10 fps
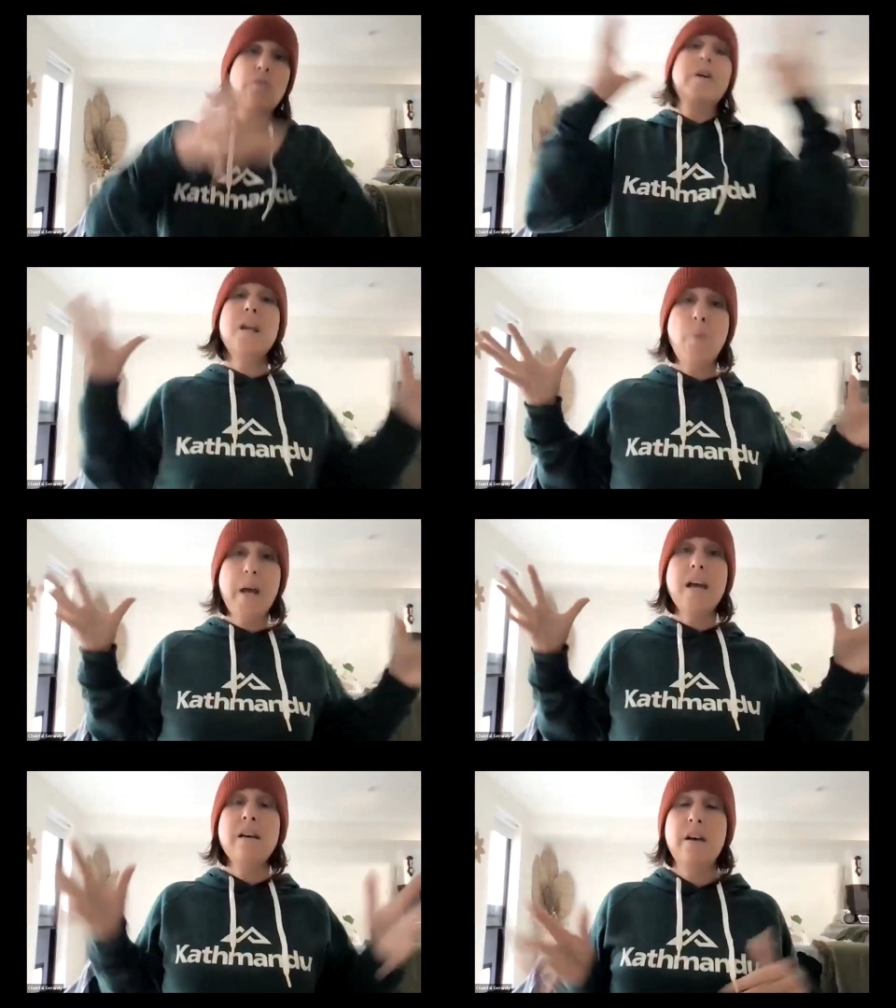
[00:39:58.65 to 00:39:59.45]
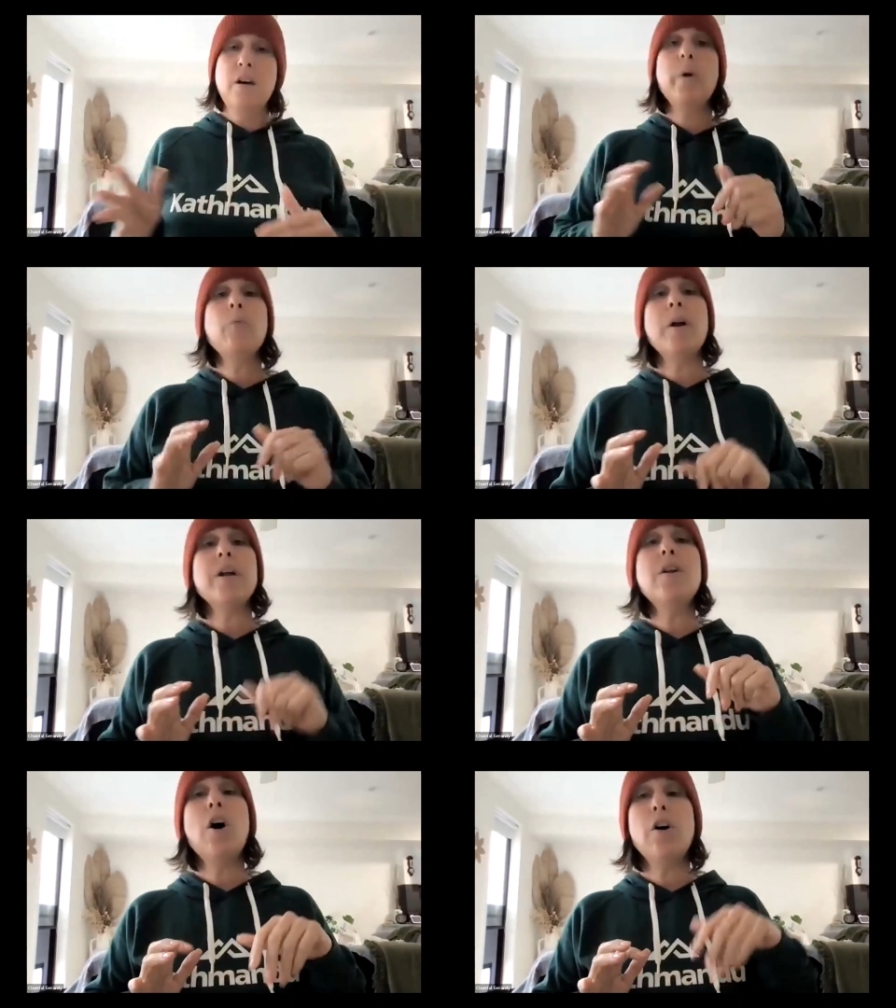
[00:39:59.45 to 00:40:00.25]
for anywhere. We want
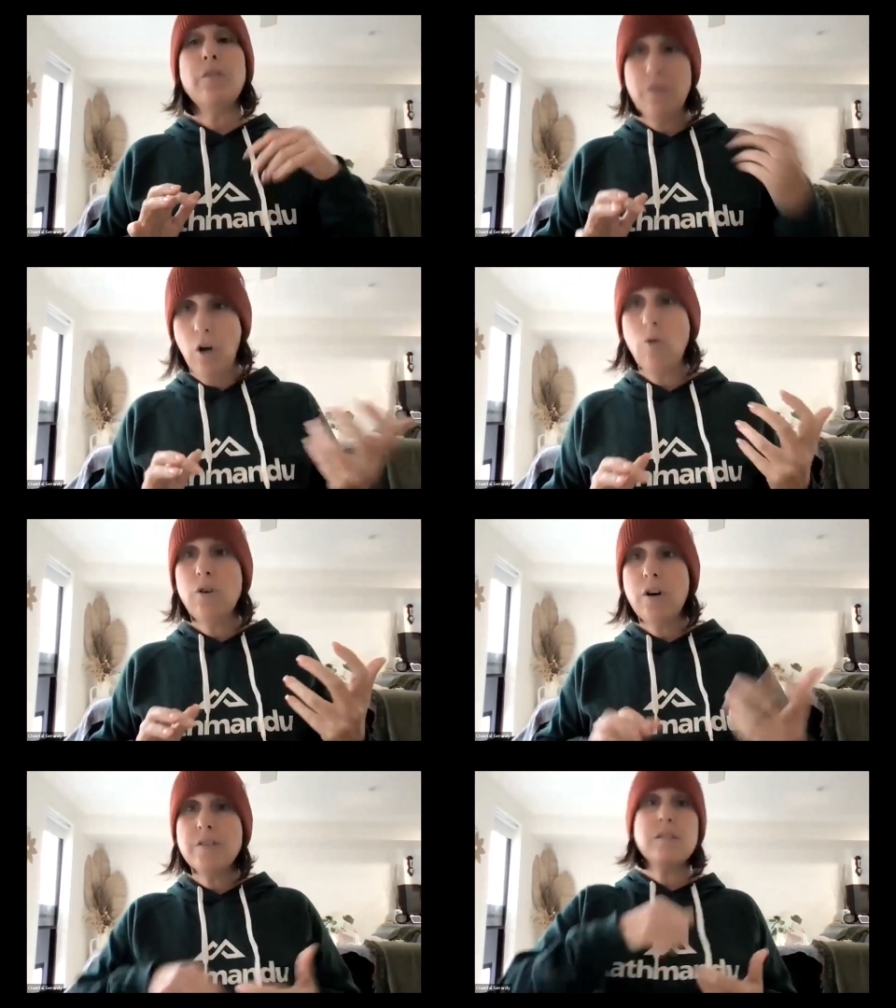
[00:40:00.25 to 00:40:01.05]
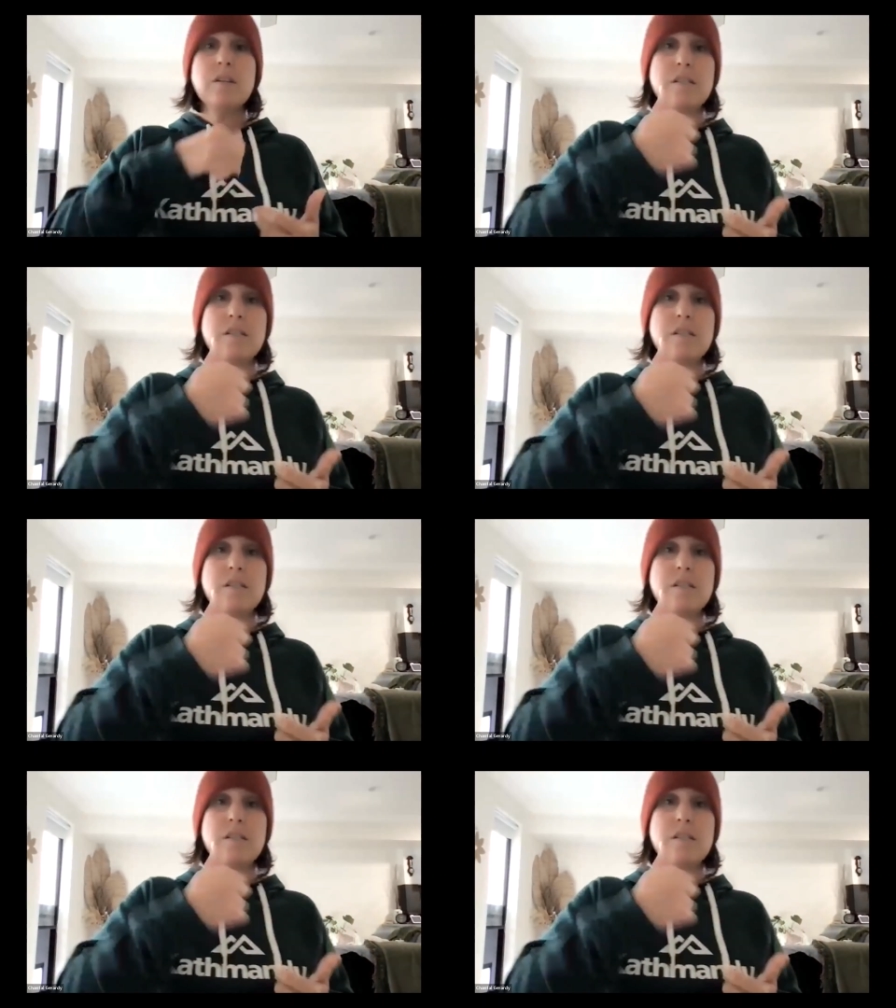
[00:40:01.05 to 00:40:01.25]
to know Gold Coast,